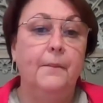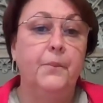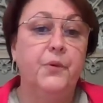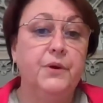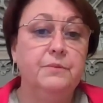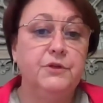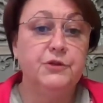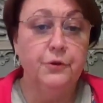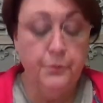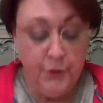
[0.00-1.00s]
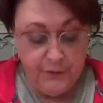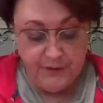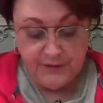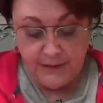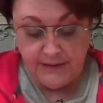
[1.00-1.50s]
Premature birth
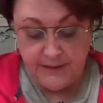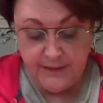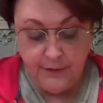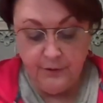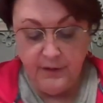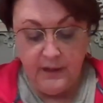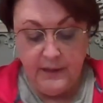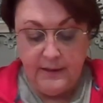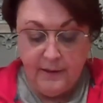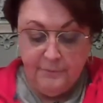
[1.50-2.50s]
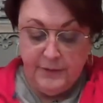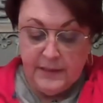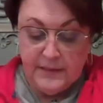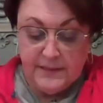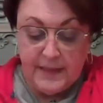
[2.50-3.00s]
is considered a, a
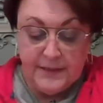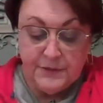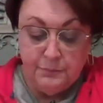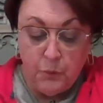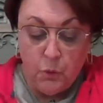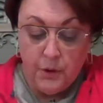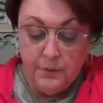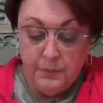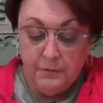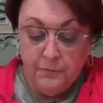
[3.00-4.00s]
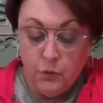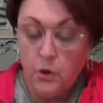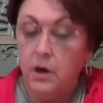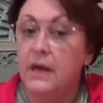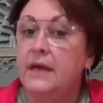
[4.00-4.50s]
fetus that is born
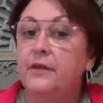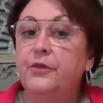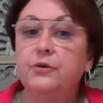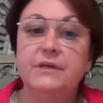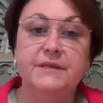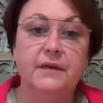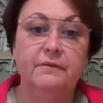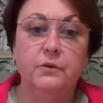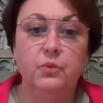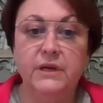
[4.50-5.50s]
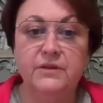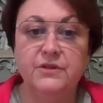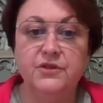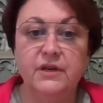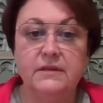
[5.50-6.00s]
before 37
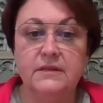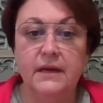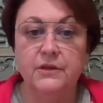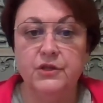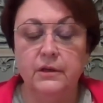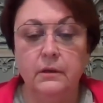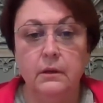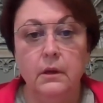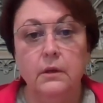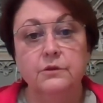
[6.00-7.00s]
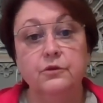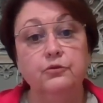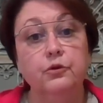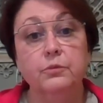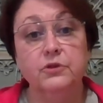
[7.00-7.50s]
weeks gestation. So,
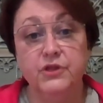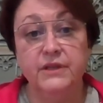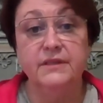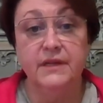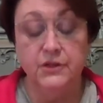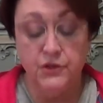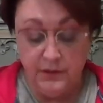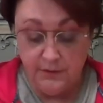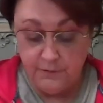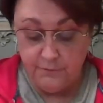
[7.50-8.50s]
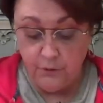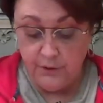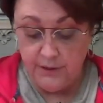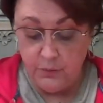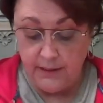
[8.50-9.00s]
normal gestation is
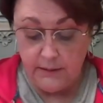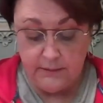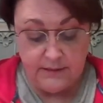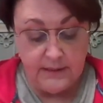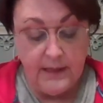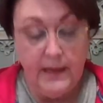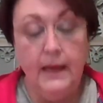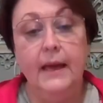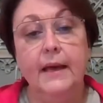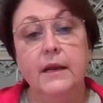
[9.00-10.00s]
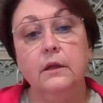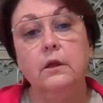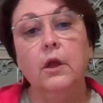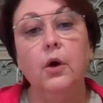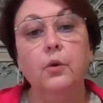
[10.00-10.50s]
40 weeks, and a
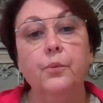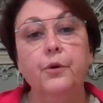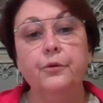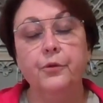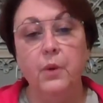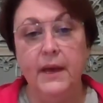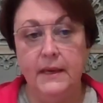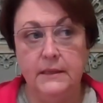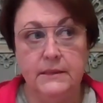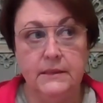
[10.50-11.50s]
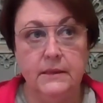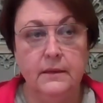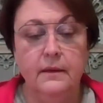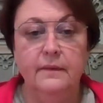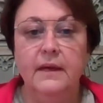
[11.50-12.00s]
low birth weight
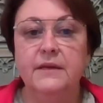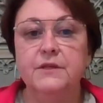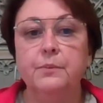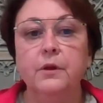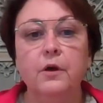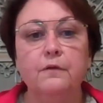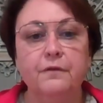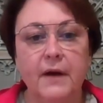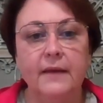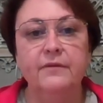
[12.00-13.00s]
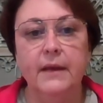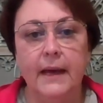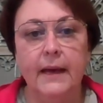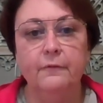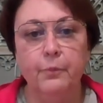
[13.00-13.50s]
that is below five and a
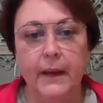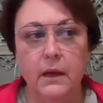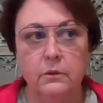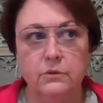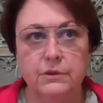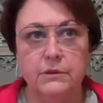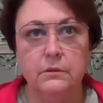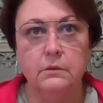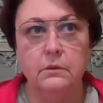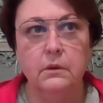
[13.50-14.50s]
half pounds.